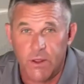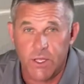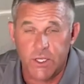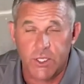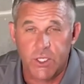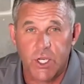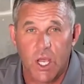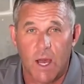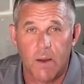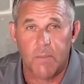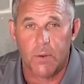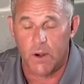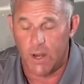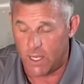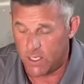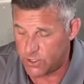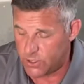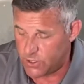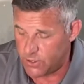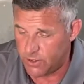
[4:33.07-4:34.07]
This chopper
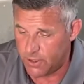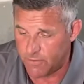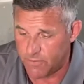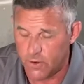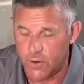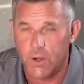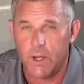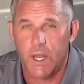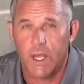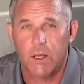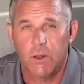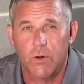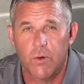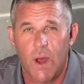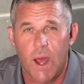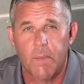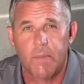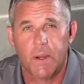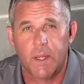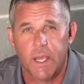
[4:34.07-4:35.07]
has 2 different igloo
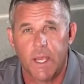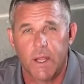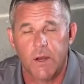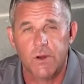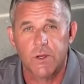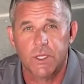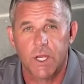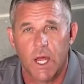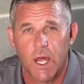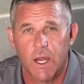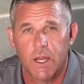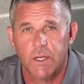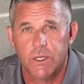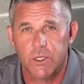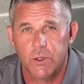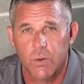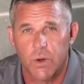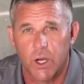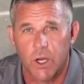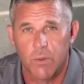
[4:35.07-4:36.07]
applicators on it,
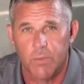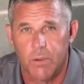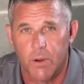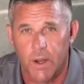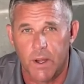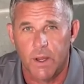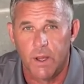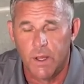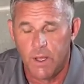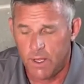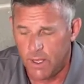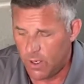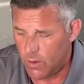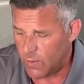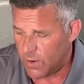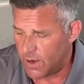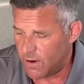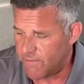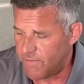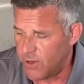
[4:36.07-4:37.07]
so we're going
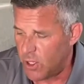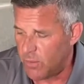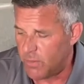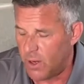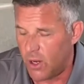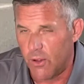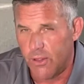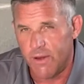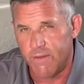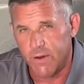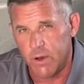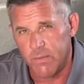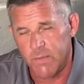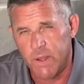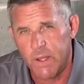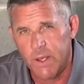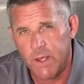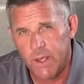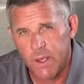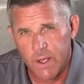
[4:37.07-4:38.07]
to fill both of them.
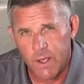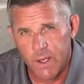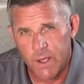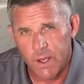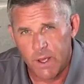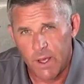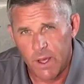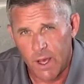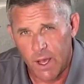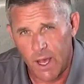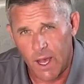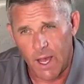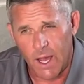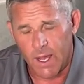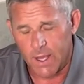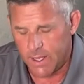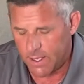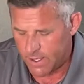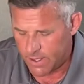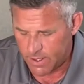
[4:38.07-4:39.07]

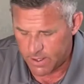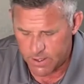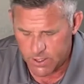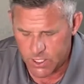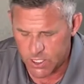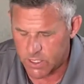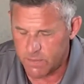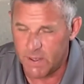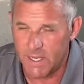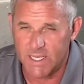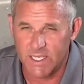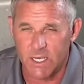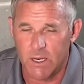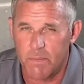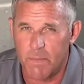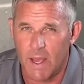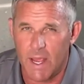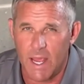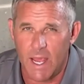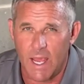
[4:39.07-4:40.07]
Just mixing it
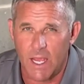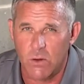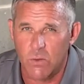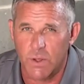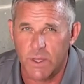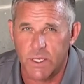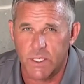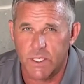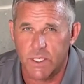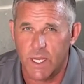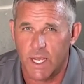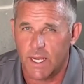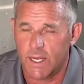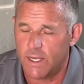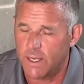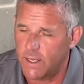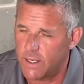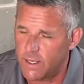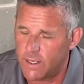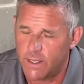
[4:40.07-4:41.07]
by hand with a stick,
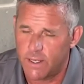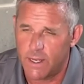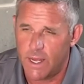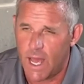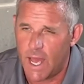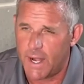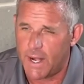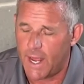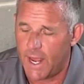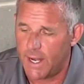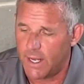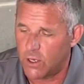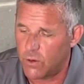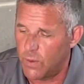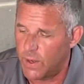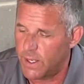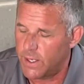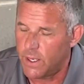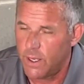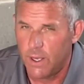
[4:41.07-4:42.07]
not
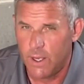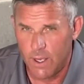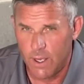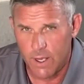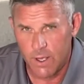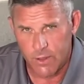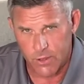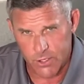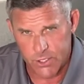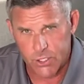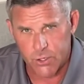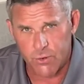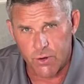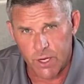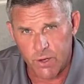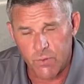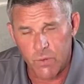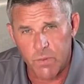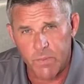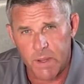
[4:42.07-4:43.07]
adequate. The
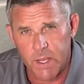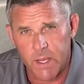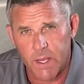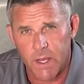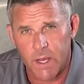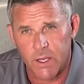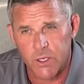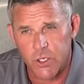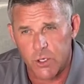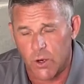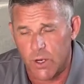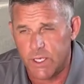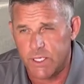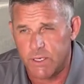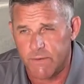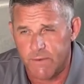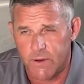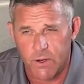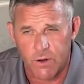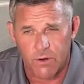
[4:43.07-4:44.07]
screen would be a choice
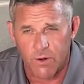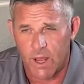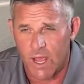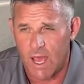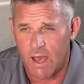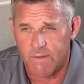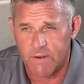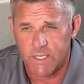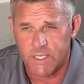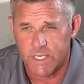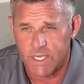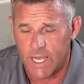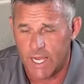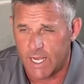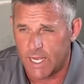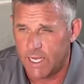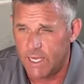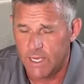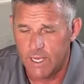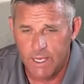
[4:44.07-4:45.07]
if you don't have a
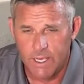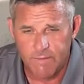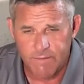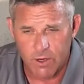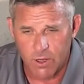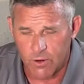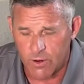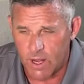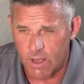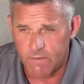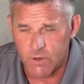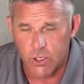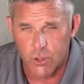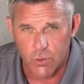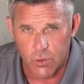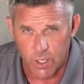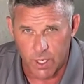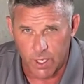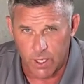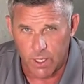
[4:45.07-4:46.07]
stick, if you don't have a
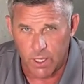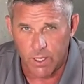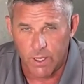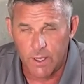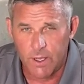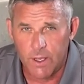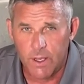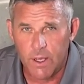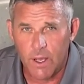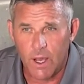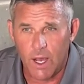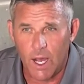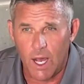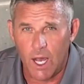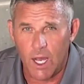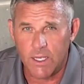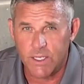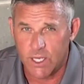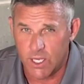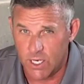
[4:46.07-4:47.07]
drill.
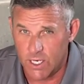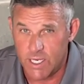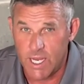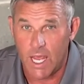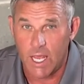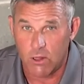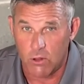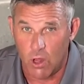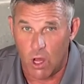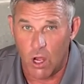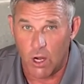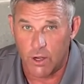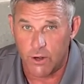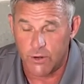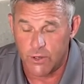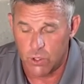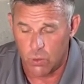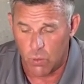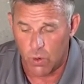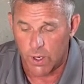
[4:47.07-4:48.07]
It's going to take
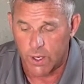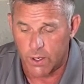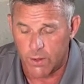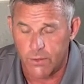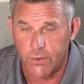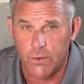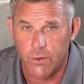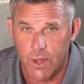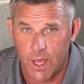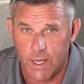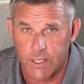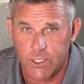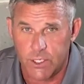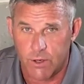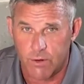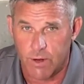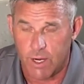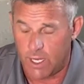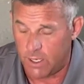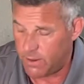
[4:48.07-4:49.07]
longer to work it through that
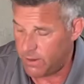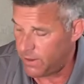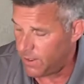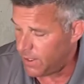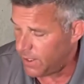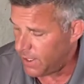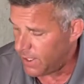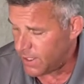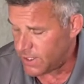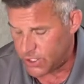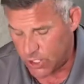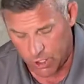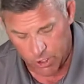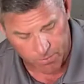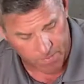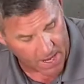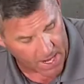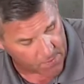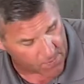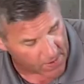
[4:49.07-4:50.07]
screen. So my